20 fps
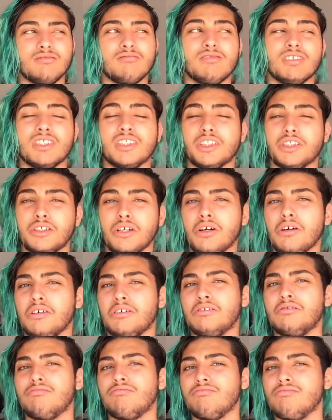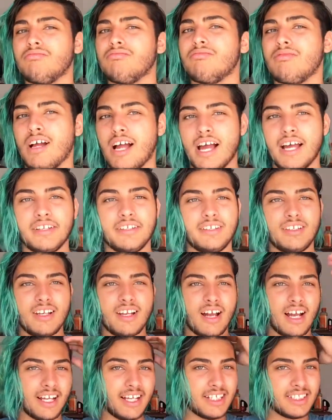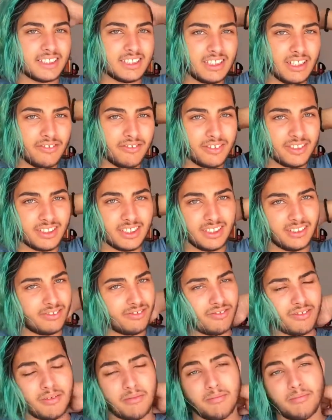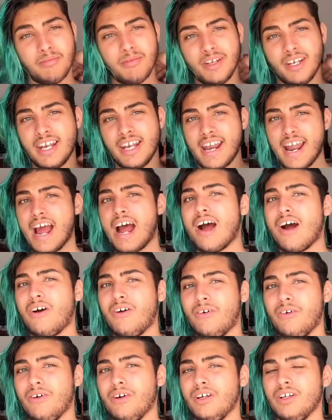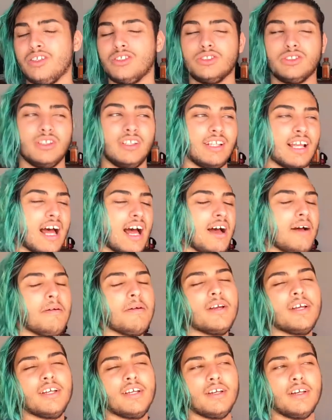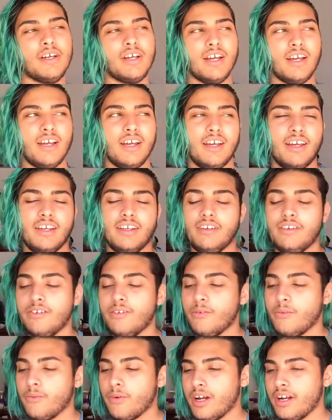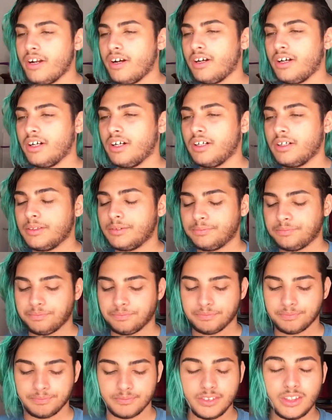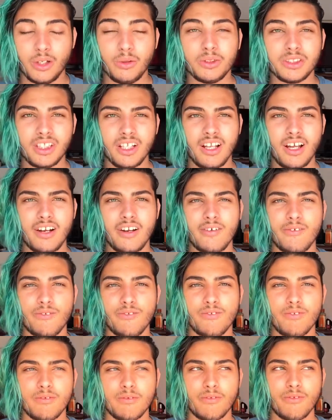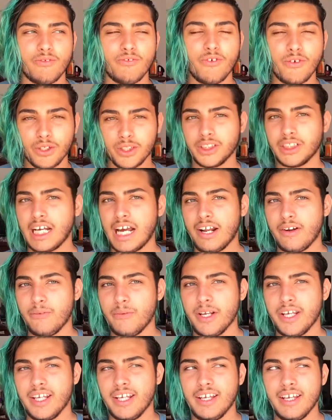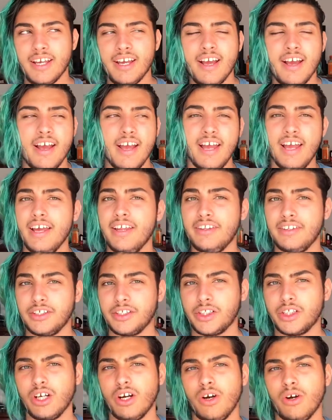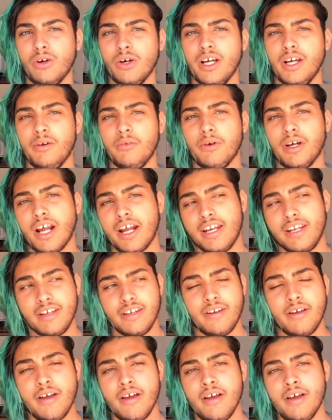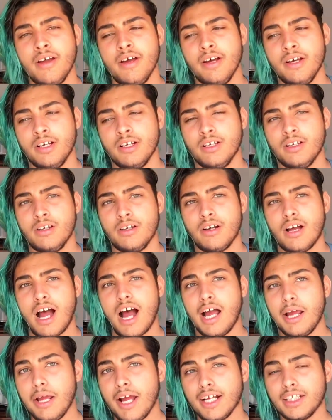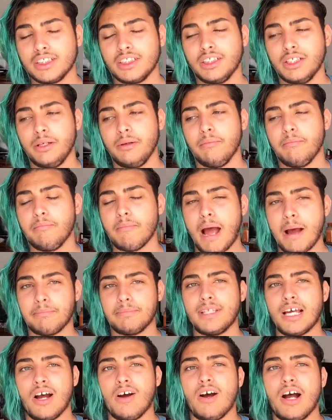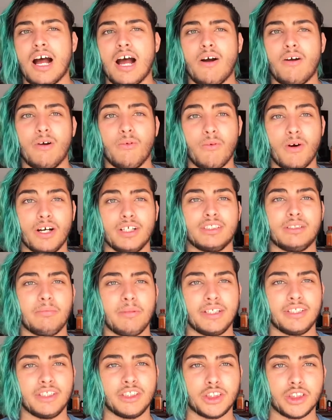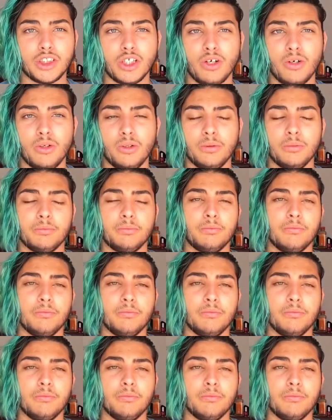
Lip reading: this show had, I guess, differences from now to that. And when, there was a lot of foreshadowing in the show and what I did. I actually mapped out how I wanted to make the show.